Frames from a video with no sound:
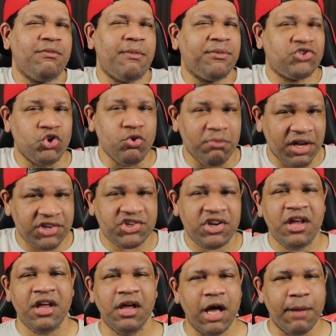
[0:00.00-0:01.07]
remember too
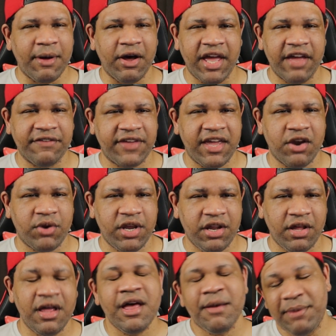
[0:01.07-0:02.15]
much about AFK
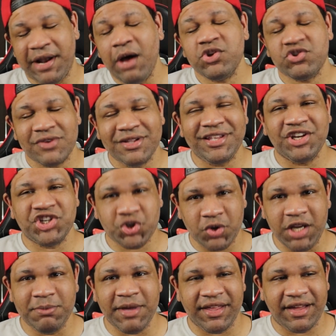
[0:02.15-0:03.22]
Arena, but I was really
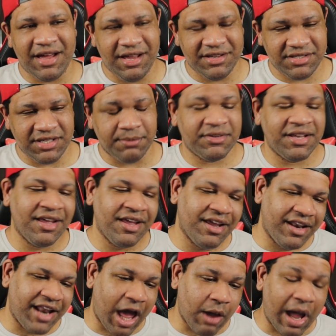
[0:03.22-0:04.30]
intrigued by the concept.
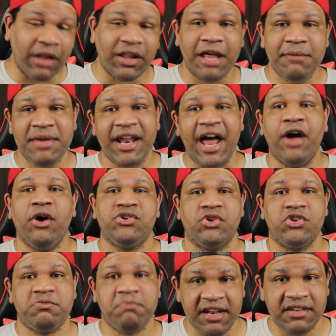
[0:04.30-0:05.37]
Now, I'll admit, I
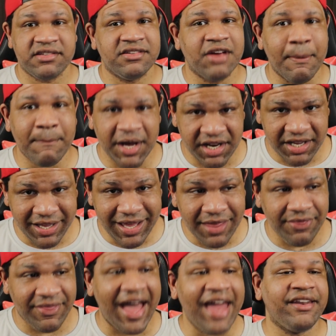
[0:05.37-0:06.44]
also spent some money
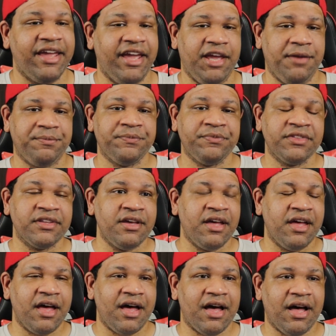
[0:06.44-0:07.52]
in that game.
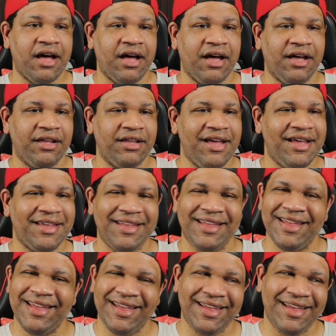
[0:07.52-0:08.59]

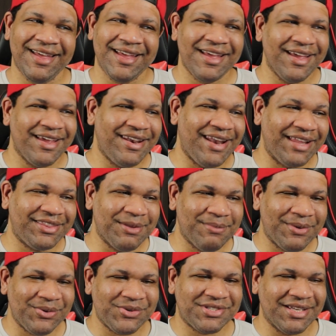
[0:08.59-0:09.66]
Not the
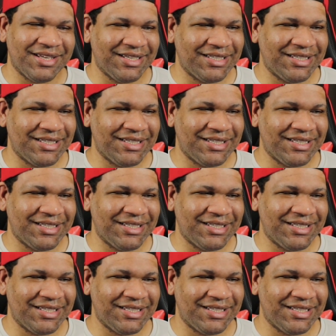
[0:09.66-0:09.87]
most